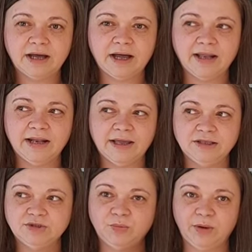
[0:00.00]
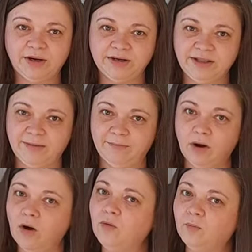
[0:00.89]
I like to wear them
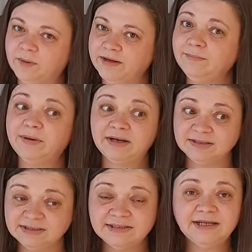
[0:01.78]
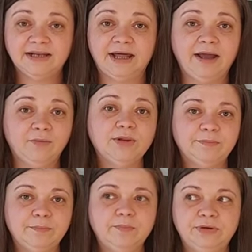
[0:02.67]
open, but I
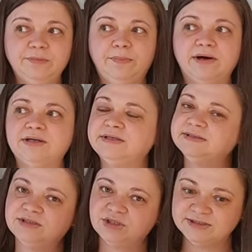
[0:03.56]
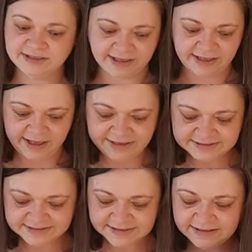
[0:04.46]
will put buttons just in
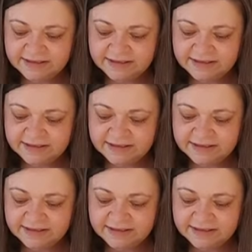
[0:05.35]
case.